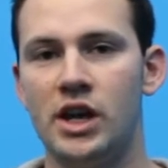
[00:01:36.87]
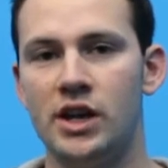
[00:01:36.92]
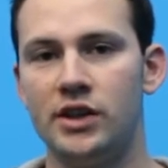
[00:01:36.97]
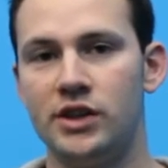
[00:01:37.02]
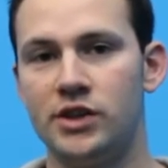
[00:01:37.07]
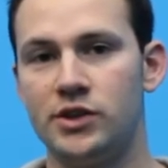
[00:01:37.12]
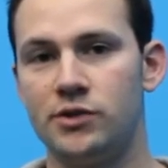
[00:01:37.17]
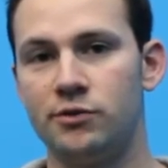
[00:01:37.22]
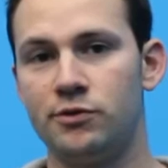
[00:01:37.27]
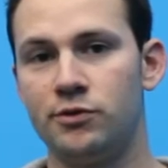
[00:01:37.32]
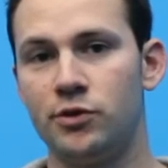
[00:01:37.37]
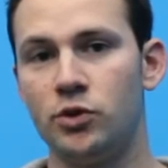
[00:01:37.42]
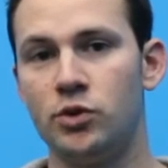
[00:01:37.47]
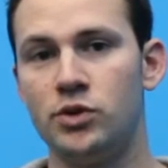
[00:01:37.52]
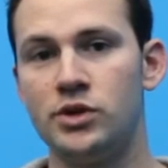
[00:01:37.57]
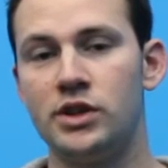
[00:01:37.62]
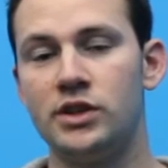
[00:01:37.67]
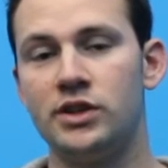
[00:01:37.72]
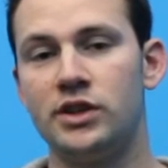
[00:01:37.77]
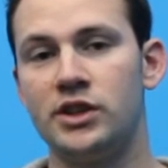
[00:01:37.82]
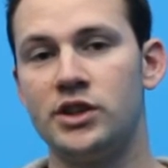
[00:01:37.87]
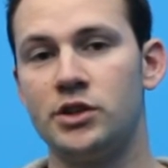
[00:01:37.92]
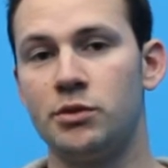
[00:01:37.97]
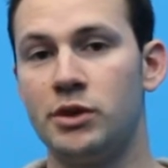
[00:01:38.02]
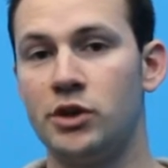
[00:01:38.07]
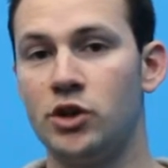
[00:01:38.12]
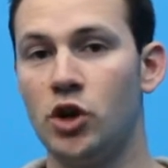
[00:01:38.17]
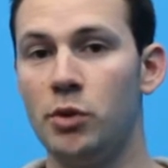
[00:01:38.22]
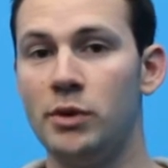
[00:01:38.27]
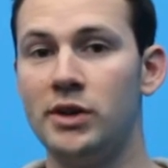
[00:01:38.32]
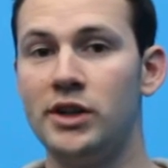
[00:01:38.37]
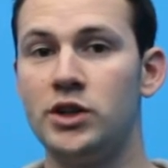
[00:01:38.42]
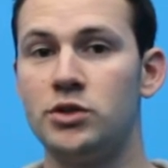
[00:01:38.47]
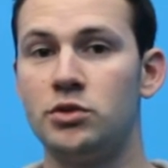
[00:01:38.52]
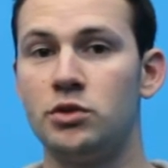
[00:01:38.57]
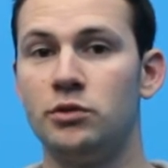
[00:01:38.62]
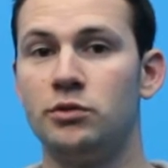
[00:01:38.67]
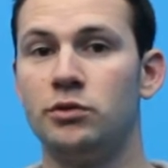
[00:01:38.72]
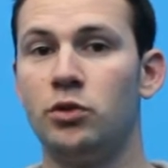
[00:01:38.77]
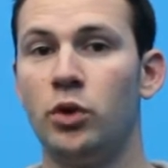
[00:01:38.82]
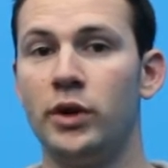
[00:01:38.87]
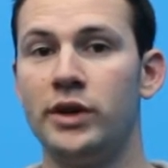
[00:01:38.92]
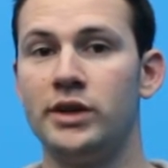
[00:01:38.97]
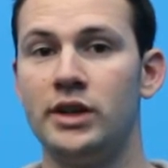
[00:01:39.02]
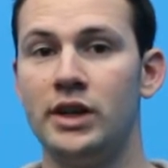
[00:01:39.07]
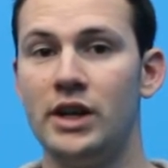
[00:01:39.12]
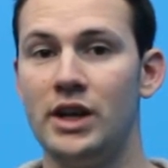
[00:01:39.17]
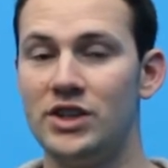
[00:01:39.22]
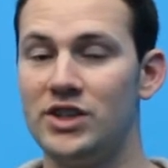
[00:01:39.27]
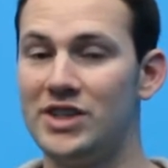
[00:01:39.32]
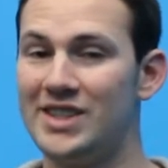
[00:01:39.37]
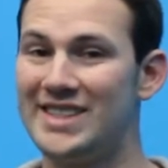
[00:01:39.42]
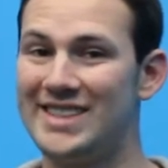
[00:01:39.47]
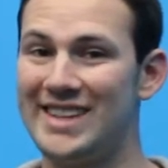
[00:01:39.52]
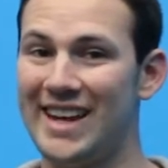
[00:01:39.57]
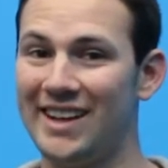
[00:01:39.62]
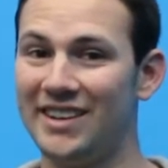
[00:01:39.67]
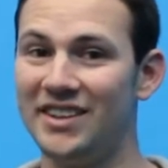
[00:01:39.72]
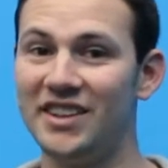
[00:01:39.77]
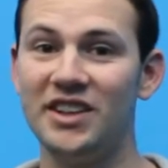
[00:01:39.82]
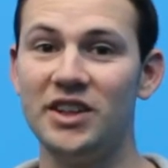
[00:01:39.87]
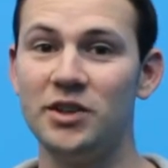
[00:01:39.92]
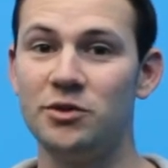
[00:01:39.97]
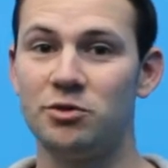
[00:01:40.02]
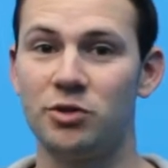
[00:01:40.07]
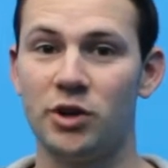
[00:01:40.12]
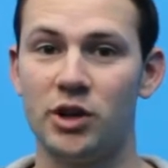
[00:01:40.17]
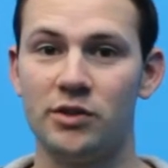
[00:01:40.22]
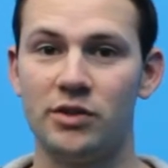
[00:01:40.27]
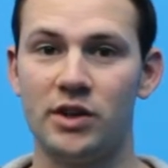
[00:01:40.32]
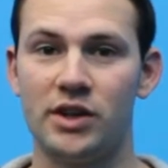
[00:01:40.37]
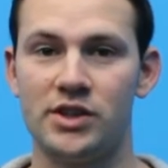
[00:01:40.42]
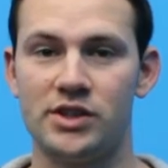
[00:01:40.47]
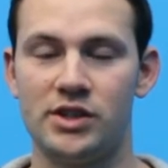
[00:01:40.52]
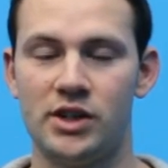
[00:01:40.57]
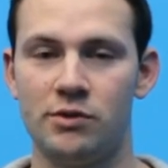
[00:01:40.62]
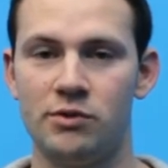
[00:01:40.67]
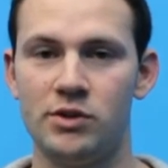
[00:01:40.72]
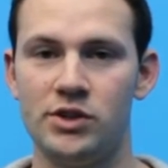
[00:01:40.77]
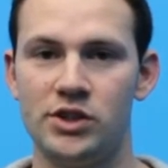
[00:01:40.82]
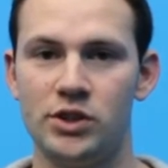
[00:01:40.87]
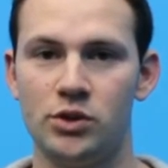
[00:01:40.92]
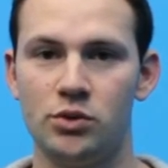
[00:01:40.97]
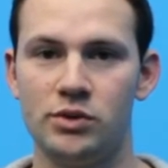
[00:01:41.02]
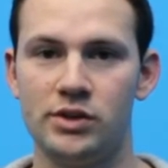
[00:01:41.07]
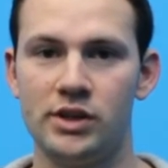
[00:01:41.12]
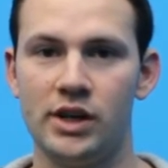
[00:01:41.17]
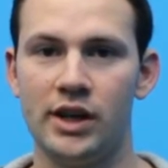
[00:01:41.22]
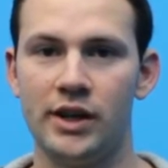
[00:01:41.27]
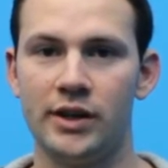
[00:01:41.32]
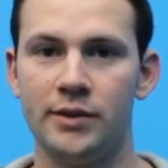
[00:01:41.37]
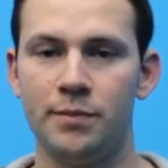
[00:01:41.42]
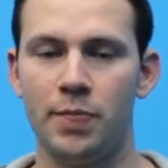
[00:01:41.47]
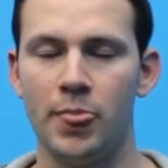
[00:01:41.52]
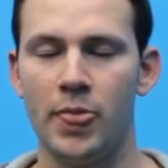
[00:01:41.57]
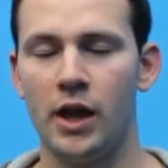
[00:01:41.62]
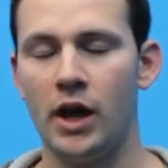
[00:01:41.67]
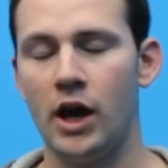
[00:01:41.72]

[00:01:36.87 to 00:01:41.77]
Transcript: these foods and things that we know we need to avoid just dangling in front of us every single day,